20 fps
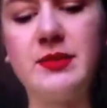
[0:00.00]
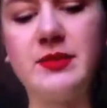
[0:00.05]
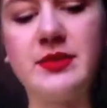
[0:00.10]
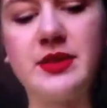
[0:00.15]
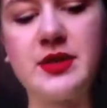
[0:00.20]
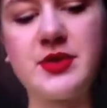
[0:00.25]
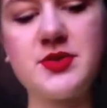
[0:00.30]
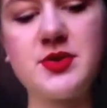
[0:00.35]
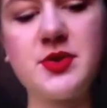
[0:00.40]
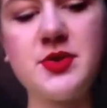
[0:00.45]

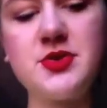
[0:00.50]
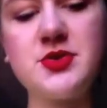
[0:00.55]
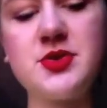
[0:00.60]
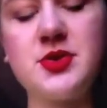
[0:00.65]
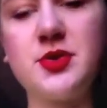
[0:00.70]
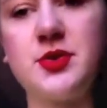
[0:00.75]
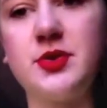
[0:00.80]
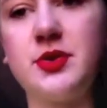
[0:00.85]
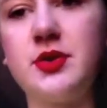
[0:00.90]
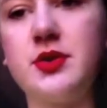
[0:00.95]
there's
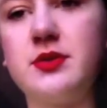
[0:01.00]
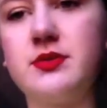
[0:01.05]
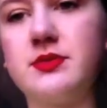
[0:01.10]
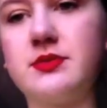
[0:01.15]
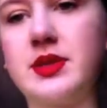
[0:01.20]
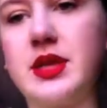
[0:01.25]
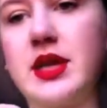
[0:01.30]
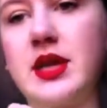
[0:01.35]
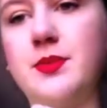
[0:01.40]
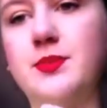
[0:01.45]
also
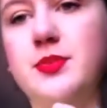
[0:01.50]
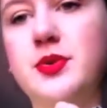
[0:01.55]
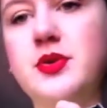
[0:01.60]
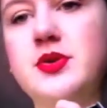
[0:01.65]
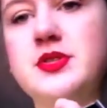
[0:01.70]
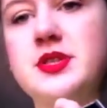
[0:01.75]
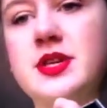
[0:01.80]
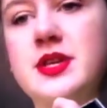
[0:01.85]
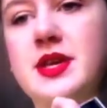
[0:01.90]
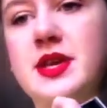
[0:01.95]
like
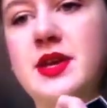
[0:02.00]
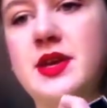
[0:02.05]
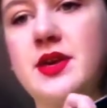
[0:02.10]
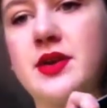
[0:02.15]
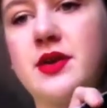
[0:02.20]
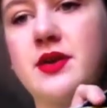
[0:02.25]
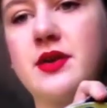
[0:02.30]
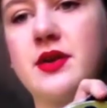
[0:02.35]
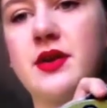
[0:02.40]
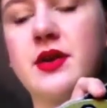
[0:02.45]
books in
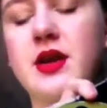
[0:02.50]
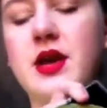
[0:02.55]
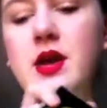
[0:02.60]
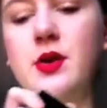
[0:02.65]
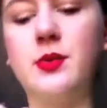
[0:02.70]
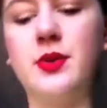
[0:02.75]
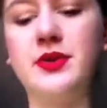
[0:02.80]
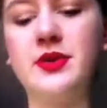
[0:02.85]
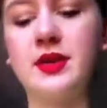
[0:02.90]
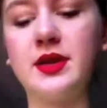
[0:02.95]
here
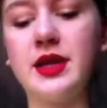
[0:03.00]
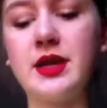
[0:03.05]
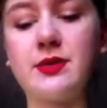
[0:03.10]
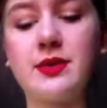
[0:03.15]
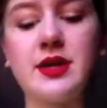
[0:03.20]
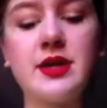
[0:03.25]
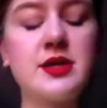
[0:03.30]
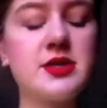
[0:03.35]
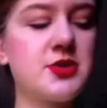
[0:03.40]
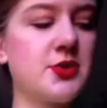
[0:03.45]
with the
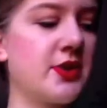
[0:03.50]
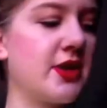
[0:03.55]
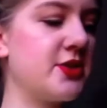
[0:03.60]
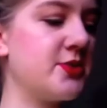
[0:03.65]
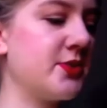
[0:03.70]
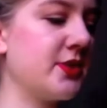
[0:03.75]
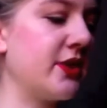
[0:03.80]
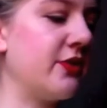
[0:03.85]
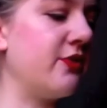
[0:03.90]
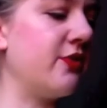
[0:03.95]
lyrics, so
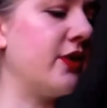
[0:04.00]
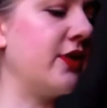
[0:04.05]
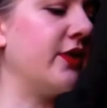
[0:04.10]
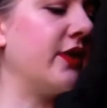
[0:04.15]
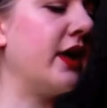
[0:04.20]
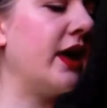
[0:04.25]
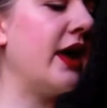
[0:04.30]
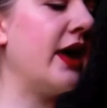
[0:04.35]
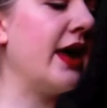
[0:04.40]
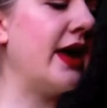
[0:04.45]
that's really fun.
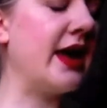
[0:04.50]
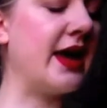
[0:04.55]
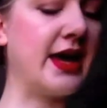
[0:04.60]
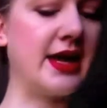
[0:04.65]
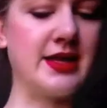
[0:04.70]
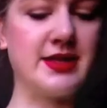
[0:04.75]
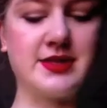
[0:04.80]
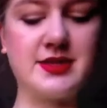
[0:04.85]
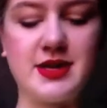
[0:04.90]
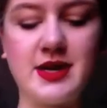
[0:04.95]

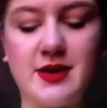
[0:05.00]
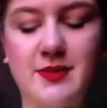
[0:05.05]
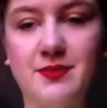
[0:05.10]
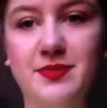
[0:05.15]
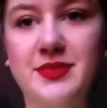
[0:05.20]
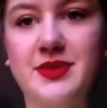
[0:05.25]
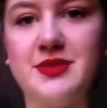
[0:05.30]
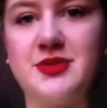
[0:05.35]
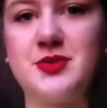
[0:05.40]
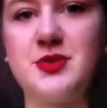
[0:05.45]
And
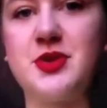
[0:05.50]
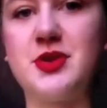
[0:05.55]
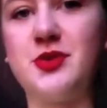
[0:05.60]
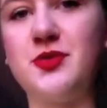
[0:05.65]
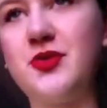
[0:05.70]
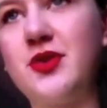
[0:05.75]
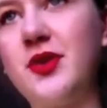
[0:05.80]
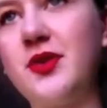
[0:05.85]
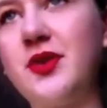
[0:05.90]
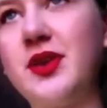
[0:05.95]
so you can
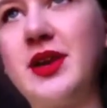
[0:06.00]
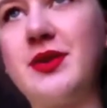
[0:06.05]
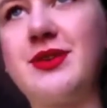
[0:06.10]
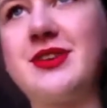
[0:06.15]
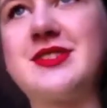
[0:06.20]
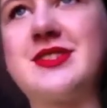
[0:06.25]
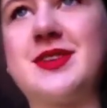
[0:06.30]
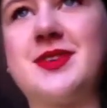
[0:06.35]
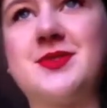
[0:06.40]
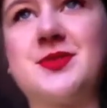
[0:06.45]
follow the
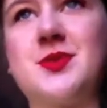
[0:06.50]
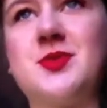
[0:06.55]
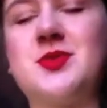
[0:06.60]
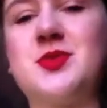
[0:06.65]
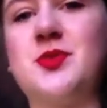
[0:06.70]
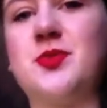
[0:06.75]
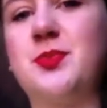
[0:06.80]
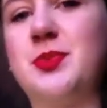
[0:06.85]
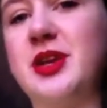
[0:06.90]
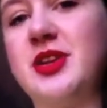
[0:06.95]
lyrics, and there's
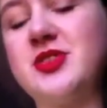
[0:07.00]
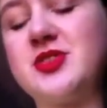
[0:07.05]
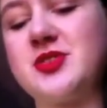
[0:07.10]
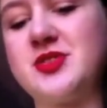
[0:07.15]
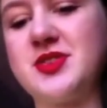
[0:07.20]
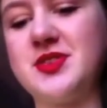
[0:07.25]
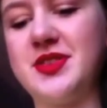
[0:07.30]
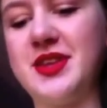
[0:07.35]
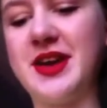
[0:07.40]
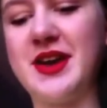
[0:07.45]
also
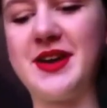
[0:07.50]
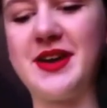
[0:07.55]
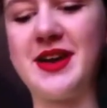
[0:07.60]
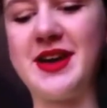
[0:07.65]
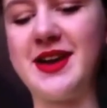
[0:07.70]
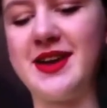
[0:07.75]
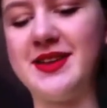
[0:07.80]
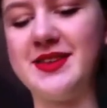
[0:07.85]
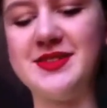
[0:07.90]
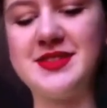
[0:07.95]
pictures in there,
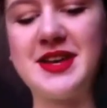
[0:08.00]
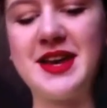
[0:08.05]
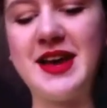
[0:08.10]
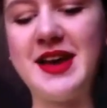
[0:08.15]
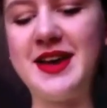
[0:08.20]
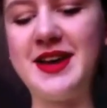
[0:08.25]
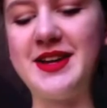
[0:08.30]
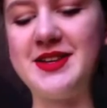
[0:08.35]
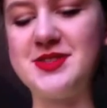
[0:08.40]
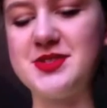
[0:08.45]
and
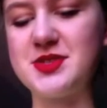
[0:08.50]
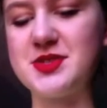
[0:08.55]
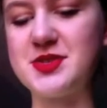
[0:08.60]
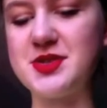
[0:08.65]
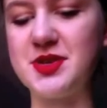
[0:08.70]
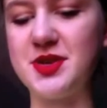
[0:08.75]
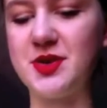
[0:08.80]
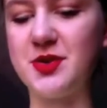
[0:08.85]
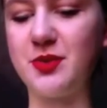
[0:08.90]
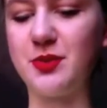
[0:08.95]
it's just,
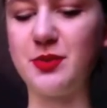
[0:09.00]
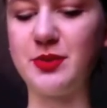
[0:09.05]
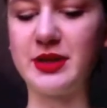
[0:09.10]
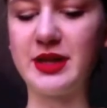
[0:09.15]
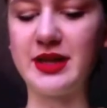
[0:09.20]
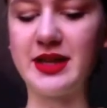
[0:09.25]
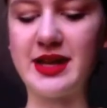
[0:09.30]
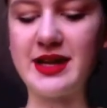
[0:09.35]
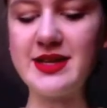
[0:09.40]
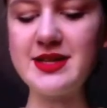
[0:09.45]

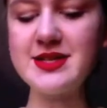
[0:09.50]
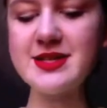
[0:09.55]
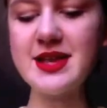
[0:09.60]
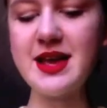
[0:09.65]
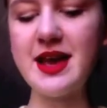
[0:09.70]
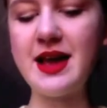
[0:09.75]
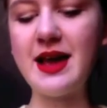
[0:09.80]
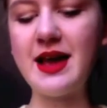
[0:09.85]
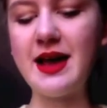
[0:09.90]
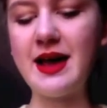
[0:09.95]
really nice.
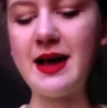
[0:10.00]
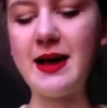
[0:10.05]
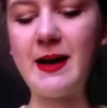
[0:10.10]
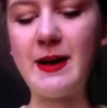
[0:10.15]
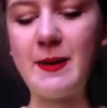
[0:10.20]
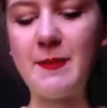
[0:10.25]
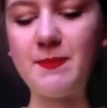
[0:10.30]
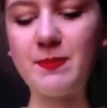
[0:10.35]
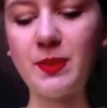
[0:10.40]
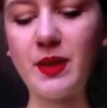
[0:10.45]

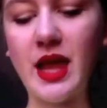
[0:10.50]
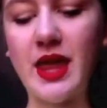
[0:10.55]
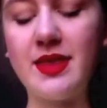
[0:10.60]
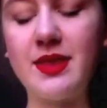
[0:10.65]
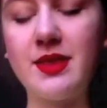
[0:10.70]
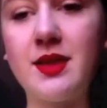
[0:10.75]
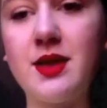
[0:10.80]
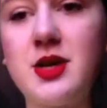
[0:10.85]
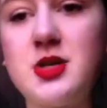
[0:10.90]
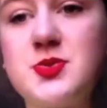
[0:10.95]
And
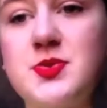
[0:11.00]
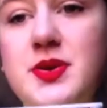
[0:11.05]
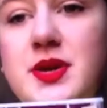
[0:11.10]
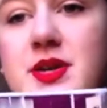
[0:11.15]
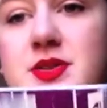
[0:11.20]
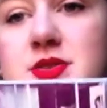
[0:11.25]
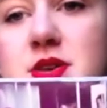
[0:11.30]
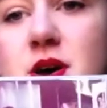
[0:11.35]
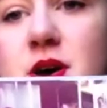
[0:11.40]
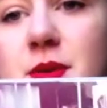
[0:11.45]
then the last one
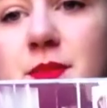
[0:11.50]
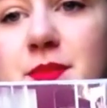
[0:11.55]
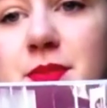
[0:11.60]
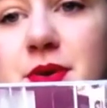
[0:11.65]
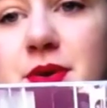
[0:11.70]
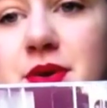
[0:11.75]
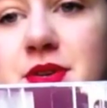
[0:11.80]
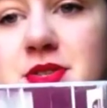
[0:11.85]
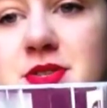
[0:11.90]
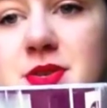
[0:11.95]
is
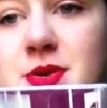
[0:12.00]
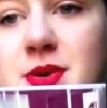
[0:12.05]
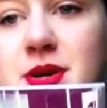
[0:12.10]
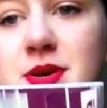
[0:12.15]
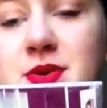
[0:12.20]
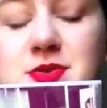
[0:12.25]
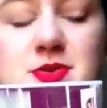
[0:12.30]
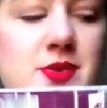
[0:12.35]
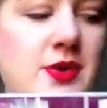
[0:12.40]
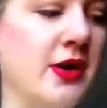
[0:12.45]
Humbug, so I
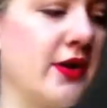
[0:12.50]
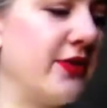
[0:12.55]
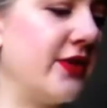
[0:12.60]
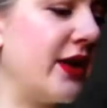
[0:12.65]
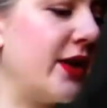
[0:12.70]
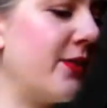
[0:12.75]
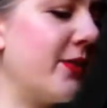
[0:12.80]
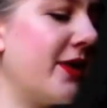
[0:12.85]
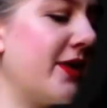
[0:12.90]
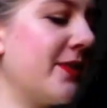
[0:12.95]
also got
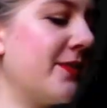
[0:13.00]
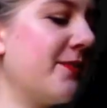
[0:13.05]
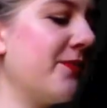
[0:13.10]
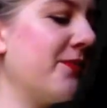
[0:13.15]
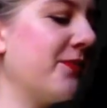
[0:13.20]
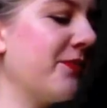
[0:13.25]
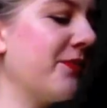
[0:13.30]
that one.